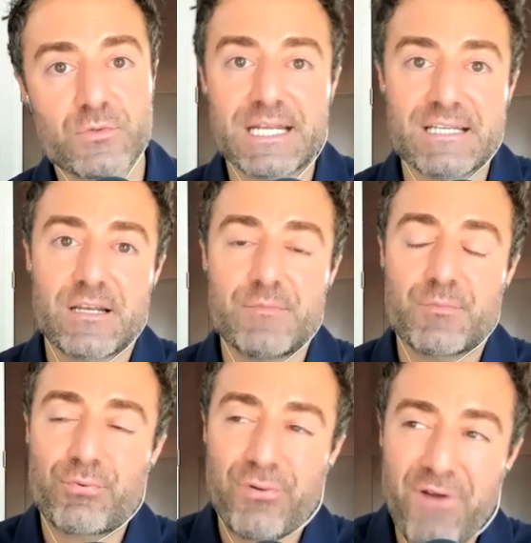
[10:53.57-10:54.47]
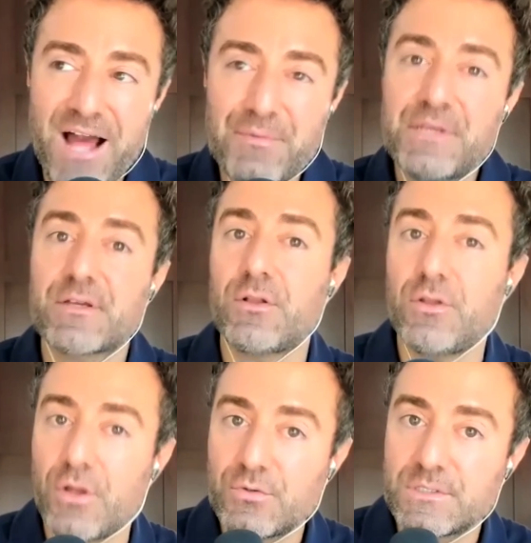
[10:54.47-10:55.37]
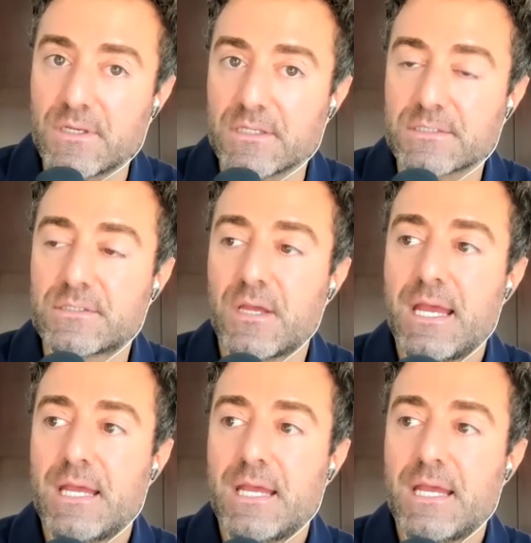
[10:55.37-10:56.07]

which again is going to be probably the closest